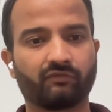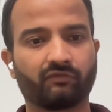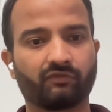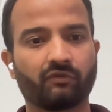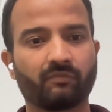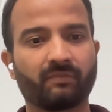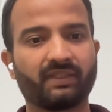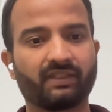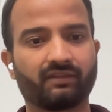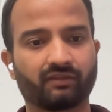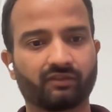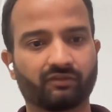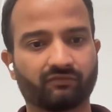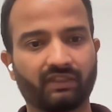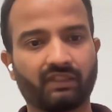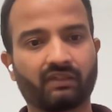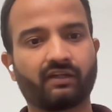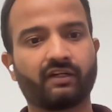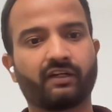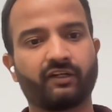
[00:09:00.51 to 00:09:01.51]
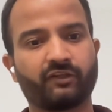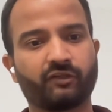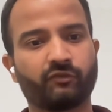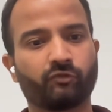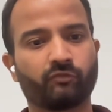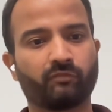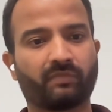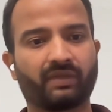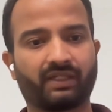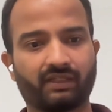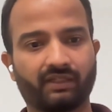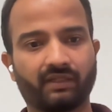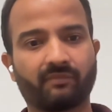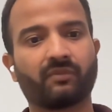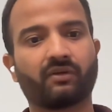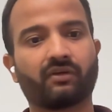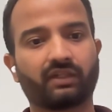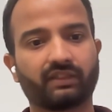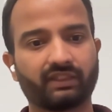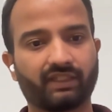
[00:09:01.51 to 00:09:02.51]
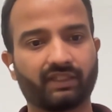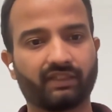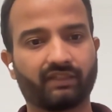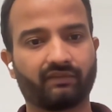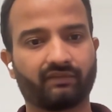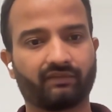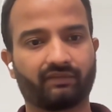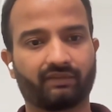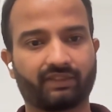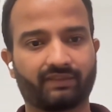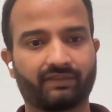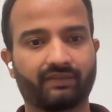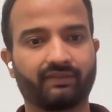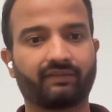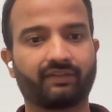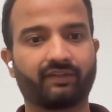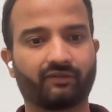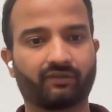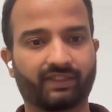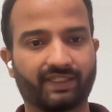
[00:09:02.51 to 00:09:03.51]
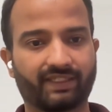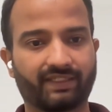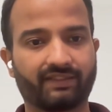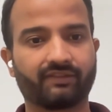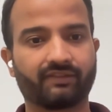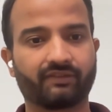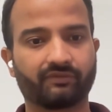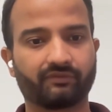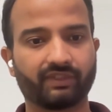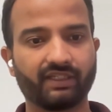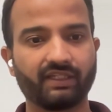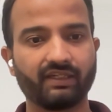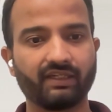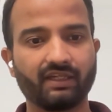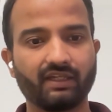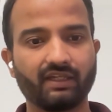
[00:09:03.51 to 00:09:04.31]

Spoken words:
OpenSearch will continue to build upon in, let's say, 3.x story.